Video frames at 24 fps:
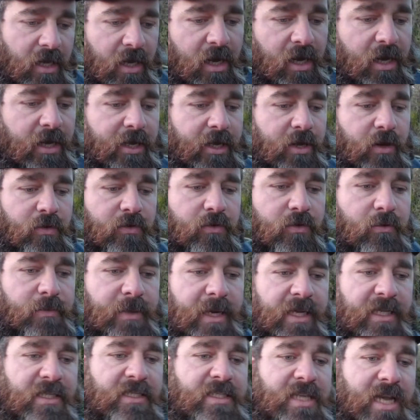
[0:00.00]
I go through
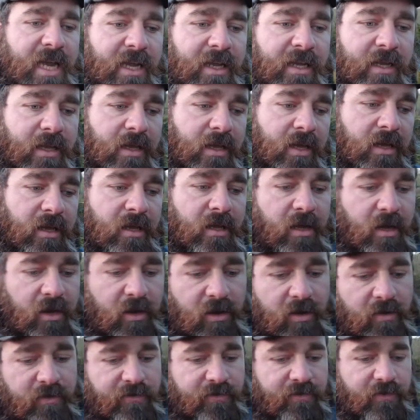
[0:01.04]
about a tank
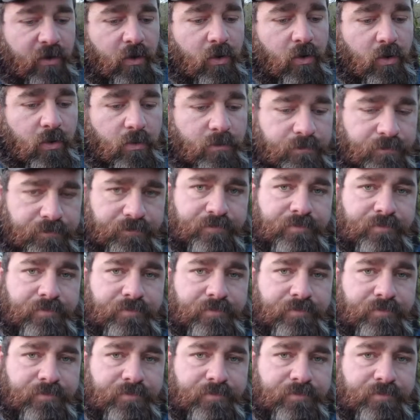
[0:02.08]
of fuel